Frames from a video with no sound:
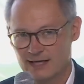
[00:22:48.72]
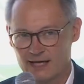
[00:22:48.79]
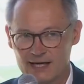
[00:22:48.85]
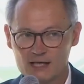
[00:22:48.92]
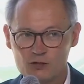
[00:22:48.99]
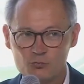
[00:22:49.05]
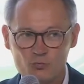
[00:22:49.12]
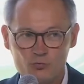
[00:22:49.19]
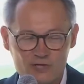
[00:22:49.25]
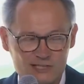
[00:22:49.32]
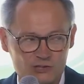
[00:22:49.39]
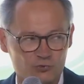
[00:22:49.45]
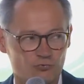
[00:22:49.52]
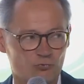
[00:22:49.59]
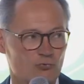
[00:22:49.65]
And we
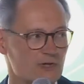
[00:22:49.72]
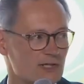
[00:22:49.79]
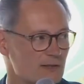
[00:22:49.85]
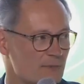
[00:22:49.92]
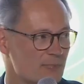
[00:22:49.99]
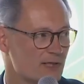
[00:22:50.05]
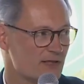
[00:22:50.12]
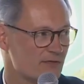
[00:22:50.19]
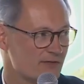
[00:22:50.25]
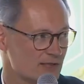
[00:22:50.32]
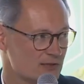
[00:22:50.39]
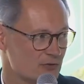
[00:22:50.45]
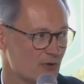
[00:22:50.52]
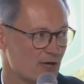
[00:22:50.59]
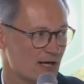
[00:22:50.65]
strongly believe
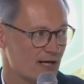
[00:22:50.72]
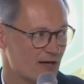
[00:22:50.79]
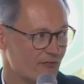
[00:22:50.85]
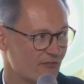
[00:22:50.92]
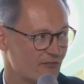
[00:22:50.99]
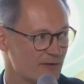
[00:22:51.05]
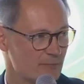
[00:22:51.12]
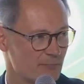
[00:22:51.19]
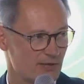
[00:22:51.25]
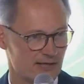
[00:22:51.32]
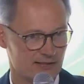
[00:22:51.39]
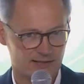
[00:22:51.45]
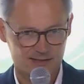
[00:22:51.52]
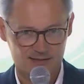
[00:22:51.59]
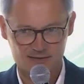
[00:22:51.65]
that a healthy
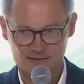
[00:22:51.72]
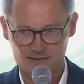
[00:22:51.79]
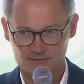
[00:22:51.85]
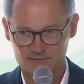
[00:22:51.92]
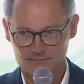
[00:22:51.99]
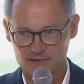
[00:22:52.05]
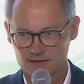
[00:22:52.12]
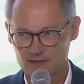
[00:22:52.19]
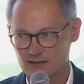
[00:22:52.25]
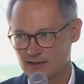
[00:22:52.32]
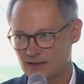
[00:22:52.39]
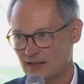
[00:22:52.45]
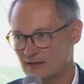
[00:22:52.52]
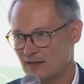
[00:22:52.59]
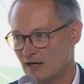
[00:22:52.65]
planet
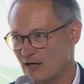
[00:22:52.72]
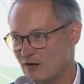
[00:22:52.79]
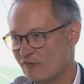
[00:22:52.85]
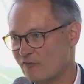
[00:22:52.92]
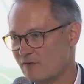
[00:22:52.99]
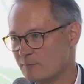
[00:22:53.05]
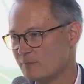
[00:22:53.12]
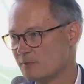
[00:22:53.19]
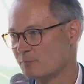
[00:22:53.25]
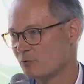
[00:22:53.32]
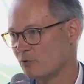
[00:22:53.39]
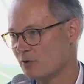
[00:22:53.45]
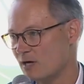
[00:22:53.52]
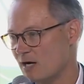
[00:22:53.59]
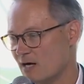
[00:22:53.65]
and healthy
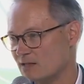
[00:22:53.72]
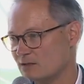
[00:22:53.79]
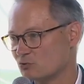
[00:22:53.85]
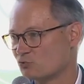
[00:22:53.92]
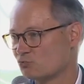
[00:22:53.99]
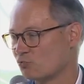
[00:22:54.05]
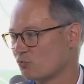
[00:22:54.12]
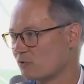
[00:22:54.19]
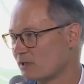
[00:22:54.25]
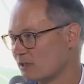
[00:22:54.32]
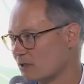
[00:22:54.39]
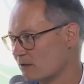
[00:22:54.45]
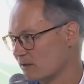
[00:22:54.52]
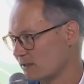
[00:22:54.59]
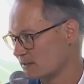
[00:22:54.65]
people are strongly
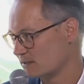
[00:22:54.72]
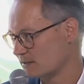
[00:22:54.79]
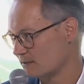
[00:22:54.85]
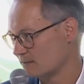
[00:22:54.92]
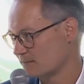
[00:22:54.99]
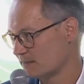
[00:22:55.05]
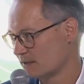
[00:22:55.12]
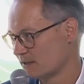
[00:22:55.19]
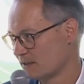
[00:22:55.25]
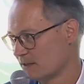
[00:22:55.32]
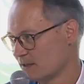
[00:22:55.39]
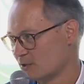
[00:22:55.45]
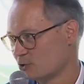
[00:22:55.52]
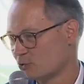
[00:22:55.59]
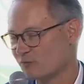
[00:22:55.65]
connected.
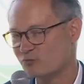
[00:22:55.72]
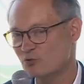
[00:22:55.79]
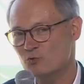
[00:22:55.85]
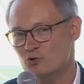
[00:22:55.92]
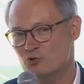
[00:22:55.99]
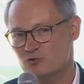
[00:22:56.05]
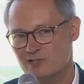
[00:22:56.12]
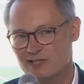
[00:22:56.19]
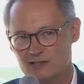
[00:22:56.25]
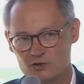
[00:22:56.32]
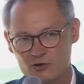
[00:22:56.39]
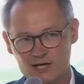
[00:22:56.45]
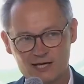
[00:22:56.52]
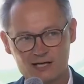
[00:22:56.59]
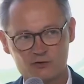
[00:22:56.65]
So if you want to get
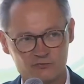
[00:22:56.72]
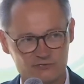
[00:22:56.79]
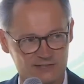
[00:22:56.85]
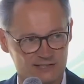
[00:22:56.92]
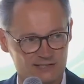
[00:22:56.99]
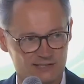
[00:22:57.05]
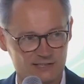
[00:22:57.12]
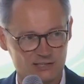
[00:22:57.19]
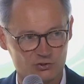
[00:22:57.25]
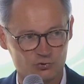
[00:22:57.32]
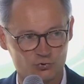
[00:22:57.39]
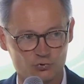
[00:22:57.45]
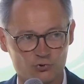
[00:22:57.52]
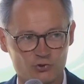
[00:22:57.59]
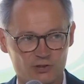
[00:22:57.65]
ahead of disease,
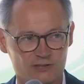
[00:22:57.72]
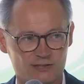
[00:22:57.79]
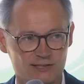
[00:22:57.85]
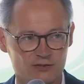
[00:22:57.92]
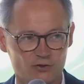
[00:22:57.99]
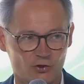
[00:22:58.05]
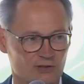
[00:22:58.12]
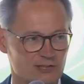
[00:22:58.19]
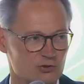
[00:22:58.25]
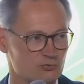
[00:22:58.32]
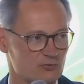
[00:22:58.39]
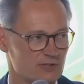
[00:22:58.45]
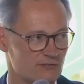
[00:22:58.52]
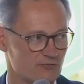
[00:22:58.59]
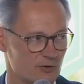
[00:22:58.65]
you do not need only
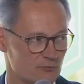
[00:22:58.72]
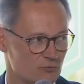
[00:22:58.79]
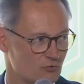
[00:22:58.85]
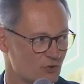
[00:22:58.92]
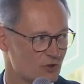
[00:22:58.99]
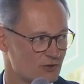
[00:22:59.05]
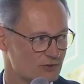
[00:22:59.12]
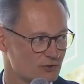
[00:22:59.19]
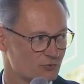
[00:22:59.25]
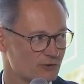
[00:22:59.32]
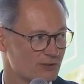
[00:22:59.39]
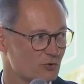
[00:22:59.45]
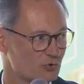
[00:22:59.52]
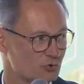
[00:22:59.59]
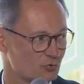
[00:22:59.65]
to develop drugs. You
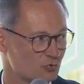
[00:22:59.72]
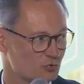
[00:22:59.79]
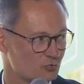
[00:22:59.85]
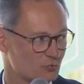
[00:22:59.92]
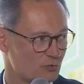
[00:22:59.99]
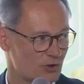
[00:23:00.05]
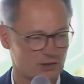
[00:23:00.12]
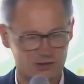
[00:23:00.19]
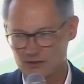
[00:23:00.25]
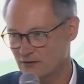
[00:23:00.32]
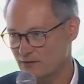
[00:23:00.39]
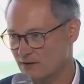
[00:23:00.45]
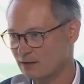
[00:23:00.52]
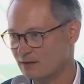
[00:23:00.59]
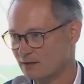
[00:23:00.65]
need also to work
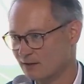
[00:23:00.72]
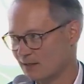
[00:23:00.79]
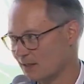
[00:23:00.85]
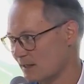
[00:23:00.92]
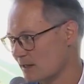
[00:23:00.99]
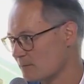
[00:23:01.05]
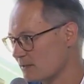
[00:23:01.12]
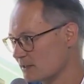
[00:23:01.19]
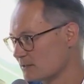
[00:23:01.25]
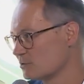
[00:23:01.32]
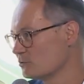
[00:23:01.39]
on climate.